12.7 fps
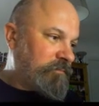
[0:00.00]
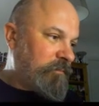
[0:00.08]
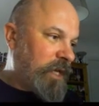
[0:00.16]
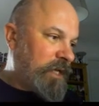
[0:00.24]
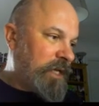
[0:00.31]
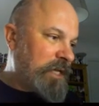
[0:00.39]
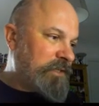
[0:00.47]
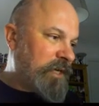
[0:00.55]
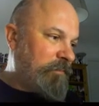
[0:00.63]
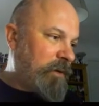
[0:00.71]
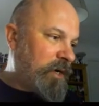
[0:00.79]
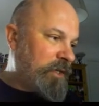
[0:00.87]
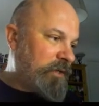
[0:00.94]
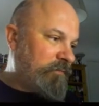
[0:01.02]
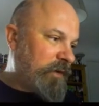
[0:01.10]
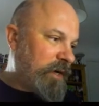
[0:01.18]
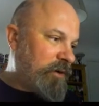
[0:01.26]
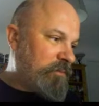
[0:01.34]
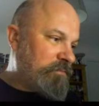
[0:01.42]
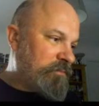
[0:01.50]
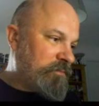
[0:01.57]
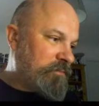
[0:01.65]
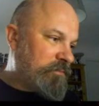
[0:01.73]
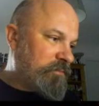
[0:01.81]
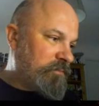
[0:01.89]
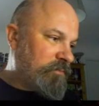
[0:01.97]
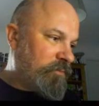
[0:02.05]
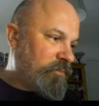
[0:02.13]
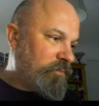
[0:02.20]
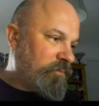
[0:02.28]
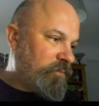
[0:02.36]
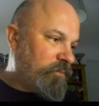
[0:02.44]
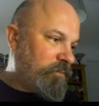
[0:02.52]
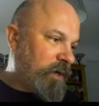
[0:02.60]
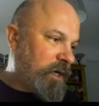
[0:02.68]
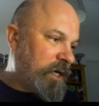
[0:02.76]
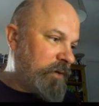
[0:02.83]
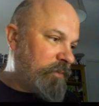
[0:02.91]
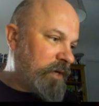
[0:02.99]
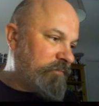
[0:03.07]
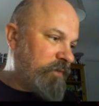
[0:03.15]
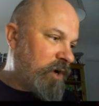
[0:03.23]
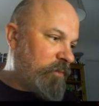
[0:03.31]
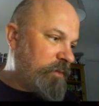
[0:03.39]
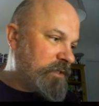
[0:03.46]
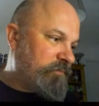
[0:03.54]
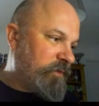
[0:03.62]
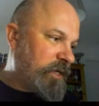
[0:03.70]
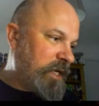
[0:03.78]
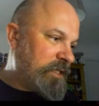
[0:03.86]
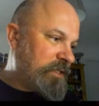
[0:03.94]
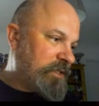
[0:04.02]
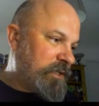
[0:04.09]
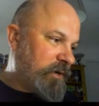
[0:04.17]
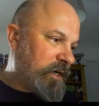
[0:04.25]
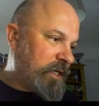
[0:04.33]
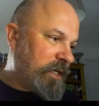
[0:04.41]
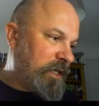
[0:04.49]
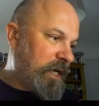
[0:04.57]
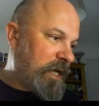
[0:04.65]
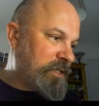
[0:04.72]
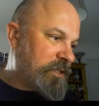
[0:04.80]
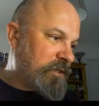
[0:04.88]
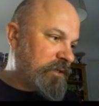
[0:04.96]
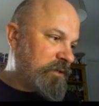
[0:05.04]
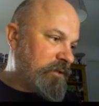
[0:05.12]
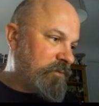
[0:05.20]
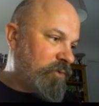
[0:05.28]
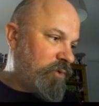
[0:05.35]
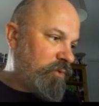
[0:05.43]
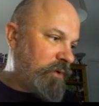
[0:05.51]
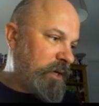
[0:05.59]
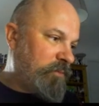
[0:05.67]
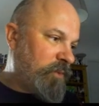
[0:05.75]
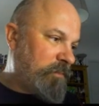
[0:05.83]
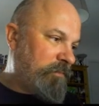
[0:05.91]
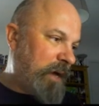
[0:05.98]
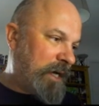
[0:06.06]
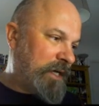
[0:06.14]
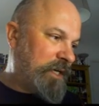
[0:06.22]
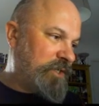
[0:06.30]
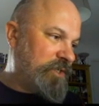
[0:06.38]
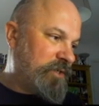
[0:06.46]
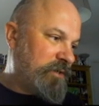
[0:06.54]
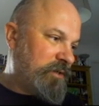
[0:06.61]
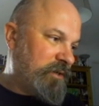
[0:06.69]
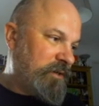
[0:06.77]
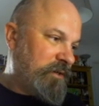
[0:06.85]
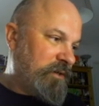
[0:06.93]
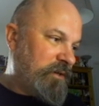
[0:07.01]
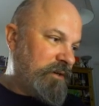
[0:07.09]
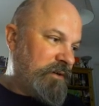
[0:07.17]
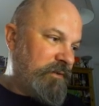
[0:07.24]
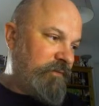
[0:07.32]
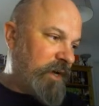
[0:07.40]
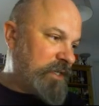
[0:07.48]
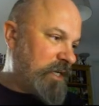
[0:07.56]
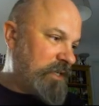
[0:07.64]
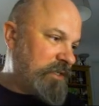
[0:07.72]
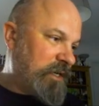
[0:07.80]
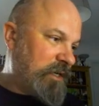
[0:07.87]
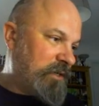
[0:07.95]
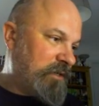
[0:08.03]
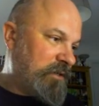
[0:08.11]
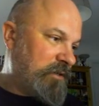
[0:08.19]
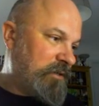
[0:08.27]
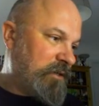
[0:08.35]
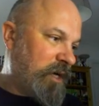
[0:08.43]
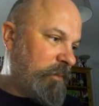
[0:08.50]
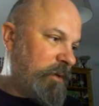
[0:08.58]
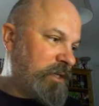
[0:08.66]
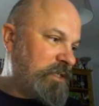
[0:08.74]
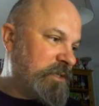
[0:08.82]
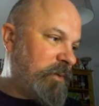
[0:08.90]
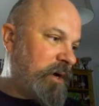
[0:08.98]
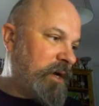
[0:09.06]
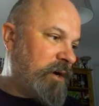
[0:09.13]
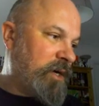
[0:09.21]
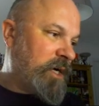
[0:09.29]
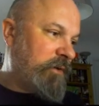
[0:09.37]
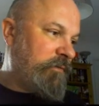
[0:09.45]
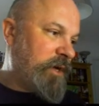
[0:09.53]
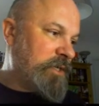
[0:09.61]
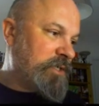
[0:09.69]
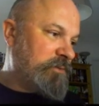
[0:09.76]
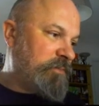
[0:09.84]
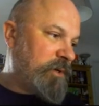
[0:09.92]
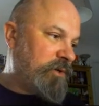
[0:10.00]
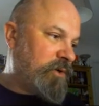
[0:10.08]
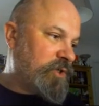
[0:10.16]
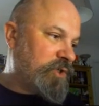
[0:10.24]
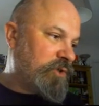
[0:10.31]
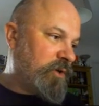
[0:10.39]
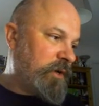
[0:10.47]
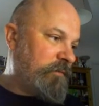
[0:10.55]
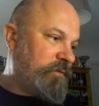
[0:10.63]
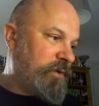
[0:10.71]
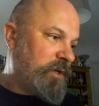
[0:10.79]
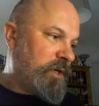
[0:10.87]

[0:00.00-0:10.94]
I guess I'll buy the Realm by when Realm is released, so I can get them all in one package. Fantastic. I'll be looking to buy hardcover versions, but not sure if